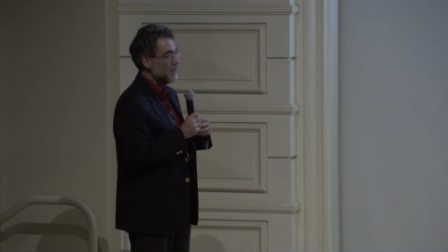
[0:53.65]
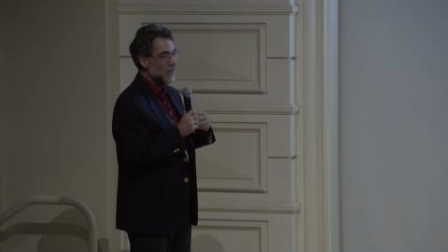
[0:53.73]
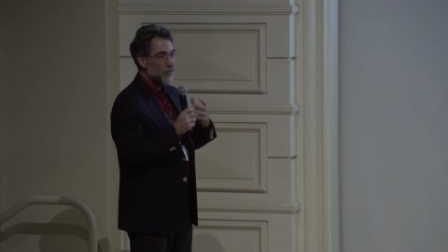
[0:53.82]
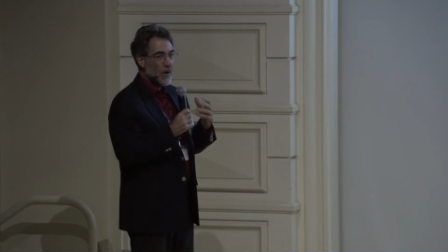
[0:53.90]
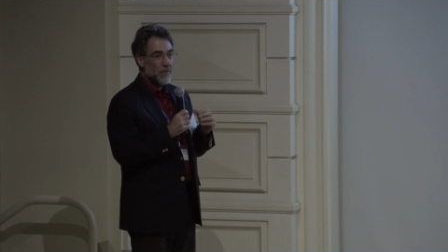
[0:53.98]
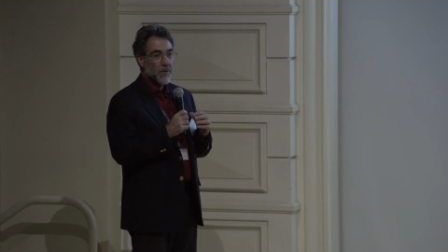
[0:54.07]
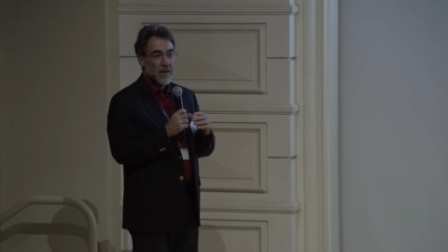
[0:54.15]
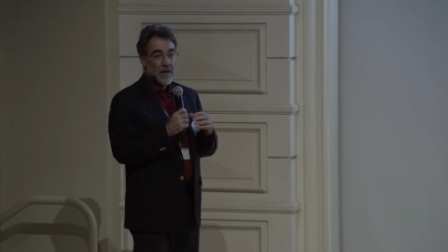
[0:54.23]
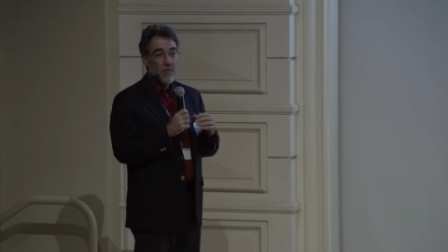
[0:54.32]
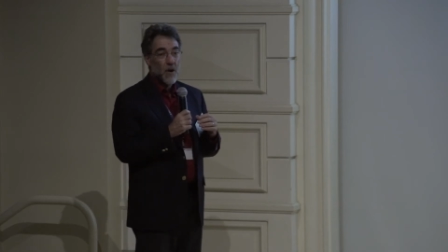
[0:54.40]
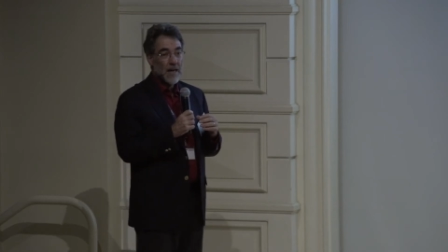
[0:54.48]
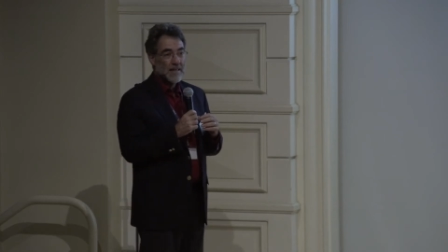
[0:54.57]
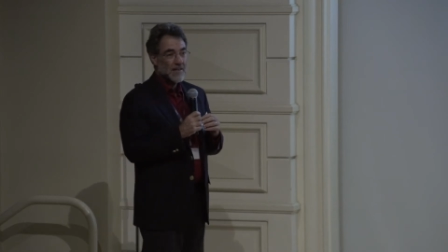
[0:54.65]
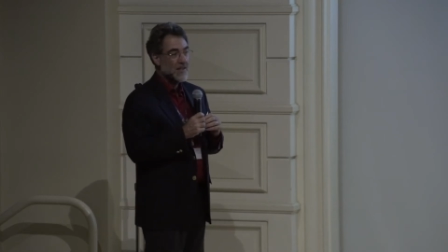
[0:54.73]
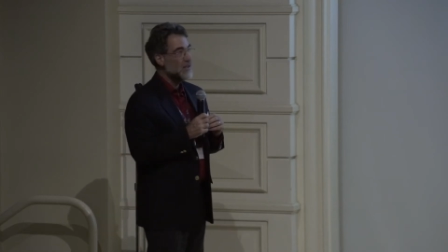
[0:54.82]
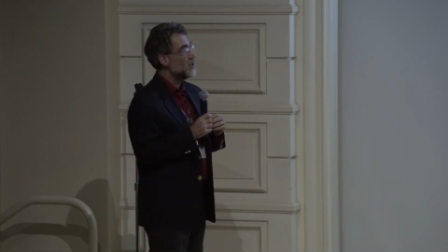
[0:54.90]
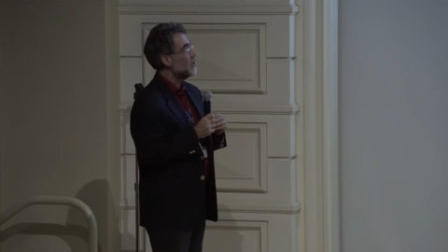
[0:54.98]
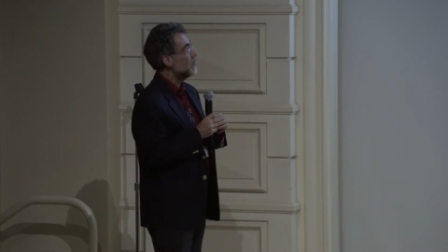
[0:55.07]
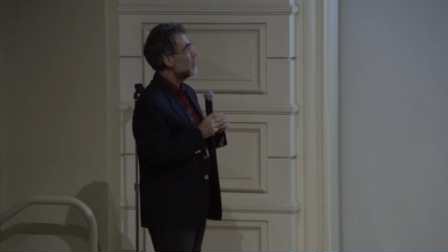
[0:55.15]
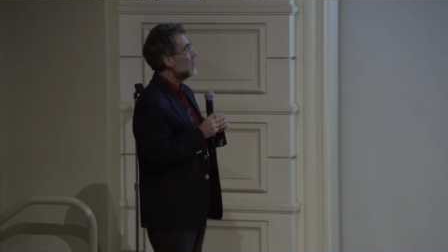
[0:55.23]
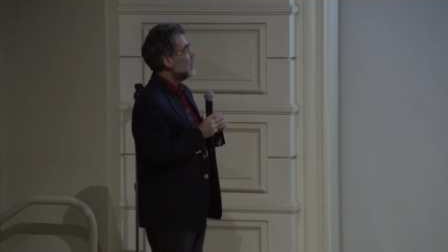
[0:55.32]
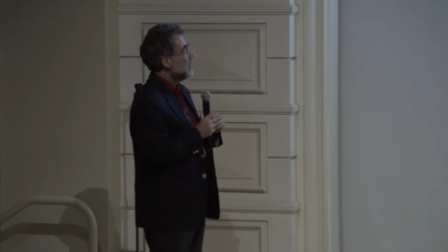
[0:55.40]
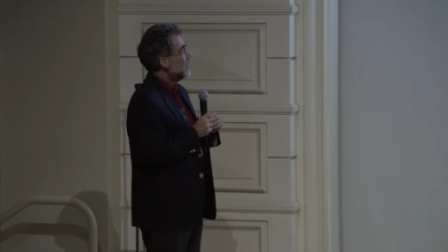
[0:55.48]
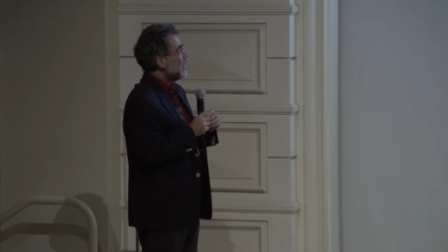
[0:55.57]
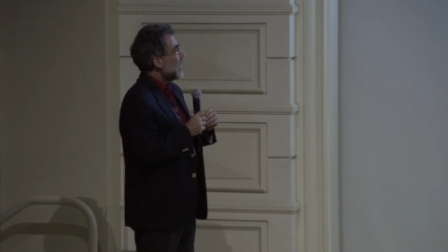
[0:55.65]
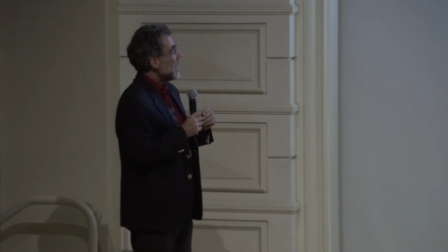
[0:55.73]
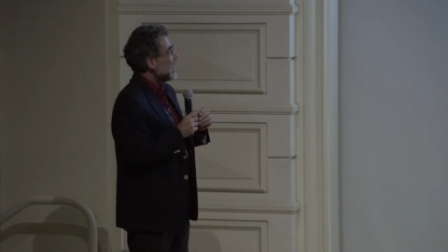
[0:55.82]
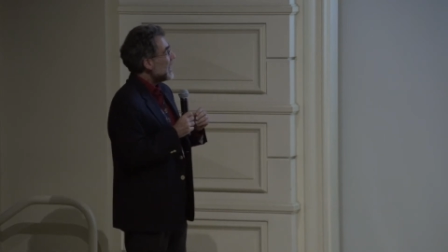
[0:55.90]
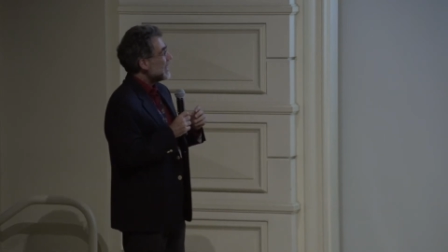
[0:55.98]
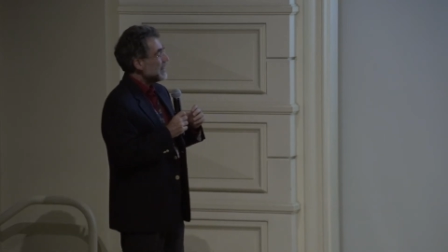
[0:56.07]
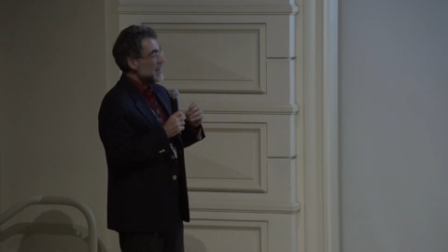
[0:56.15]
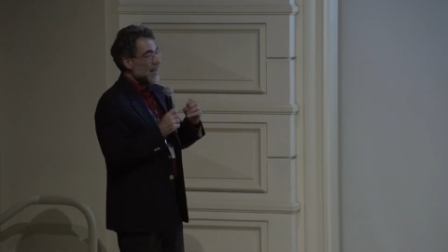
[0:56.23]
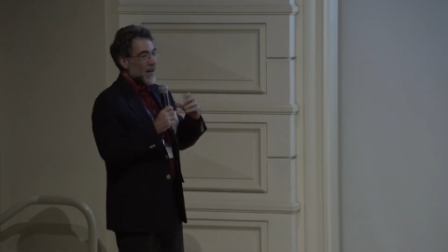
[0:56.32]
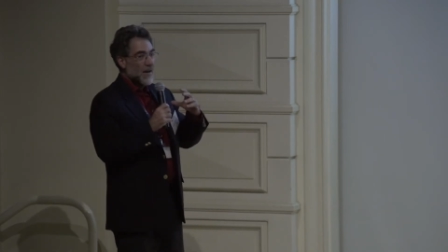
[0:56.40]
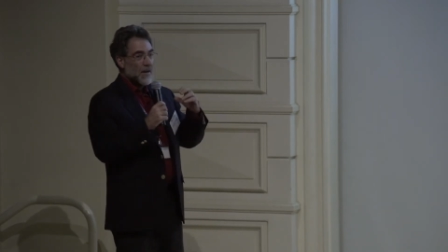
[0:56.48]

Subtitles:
we really want it to do. And